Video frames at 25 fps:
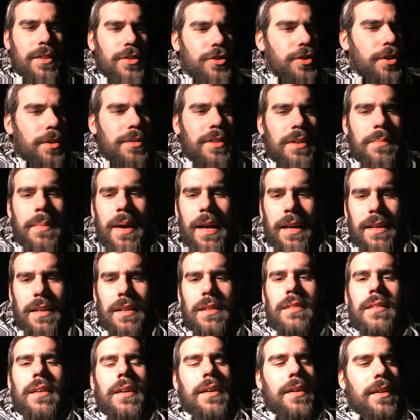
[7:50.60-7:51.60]
Jody
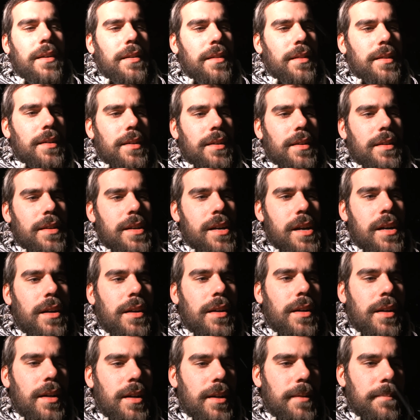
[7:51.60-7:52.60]
McIntyre, the
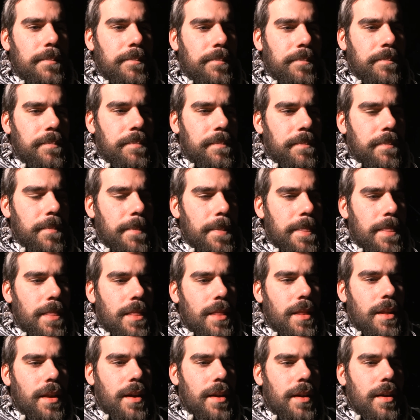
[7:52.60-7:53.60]
young,
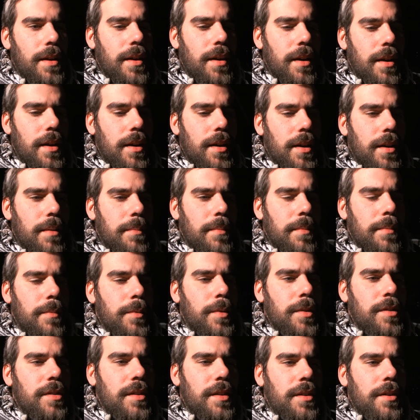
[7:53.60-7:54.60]

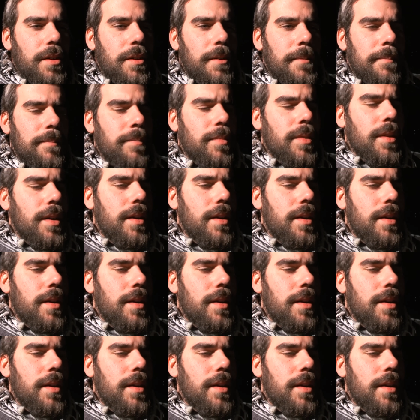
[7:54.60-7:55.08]
what's he got?